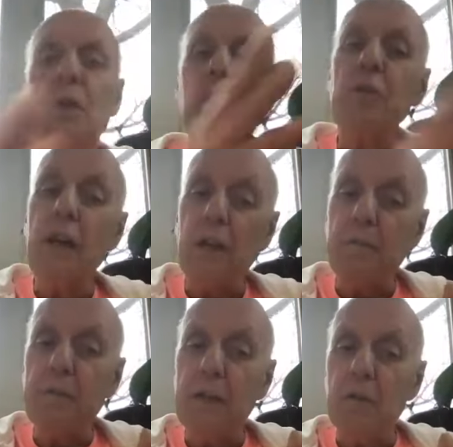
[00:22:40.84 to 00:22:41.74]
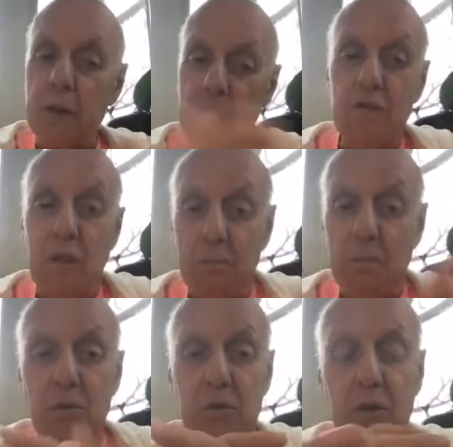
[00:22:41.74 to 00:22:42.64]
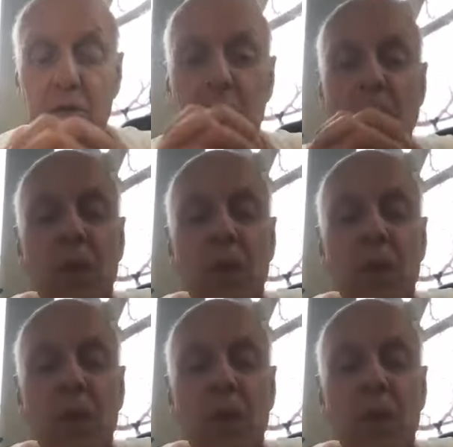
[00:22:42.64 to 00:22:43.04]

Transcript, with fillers: we learn how to feel things? Hypnosis.